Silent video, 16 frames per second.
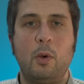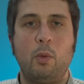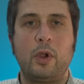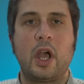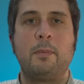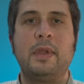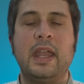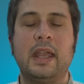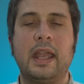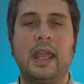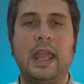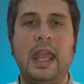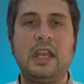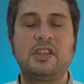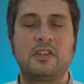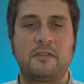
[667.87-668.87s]
We are being
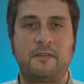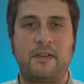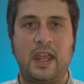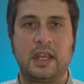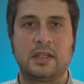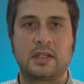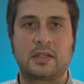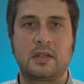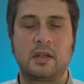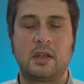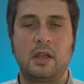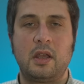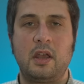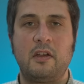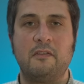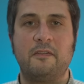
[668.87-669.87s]
interfaced
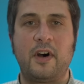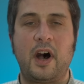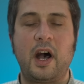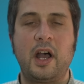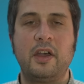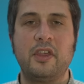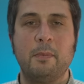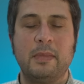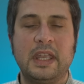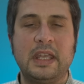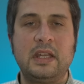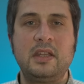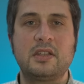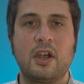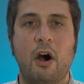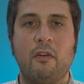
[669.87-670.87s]
via the
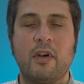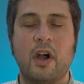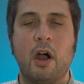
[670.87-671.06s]
means of